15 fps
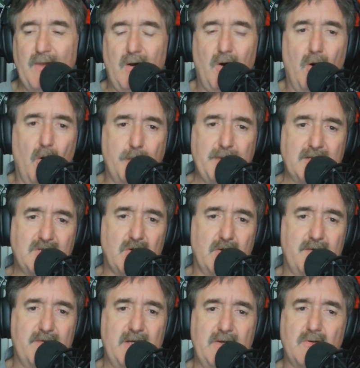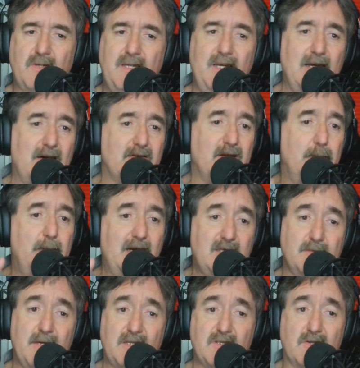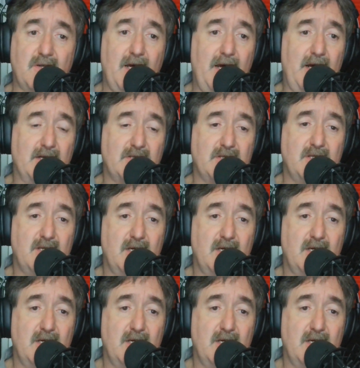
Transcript: Hope you enjoyed the video. Get out there, make some extra cash.